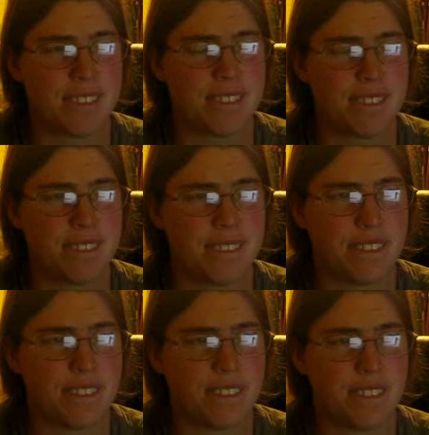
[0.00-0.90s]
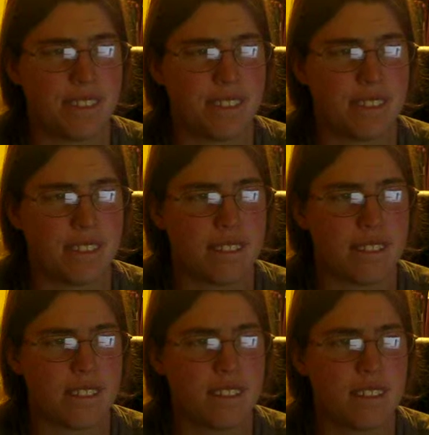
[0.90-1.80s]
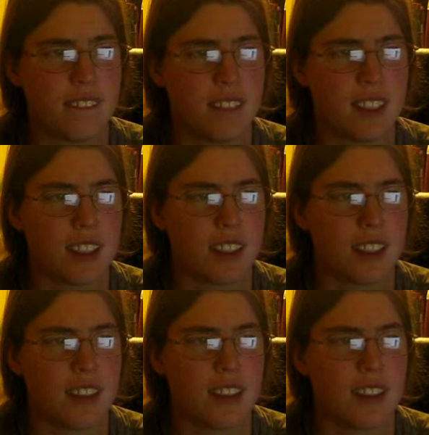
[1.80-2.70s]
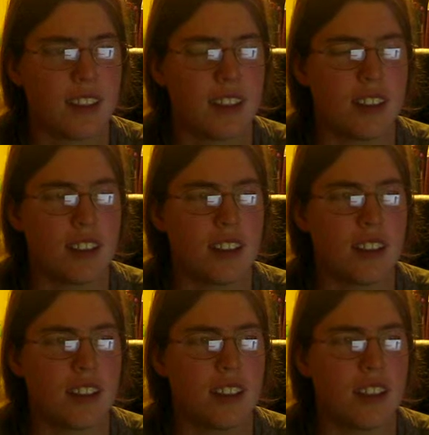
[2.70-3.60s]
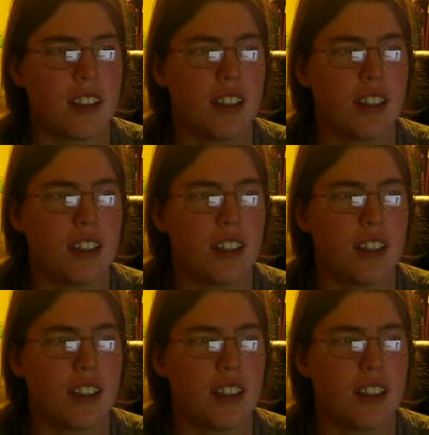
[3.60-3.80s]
(silence)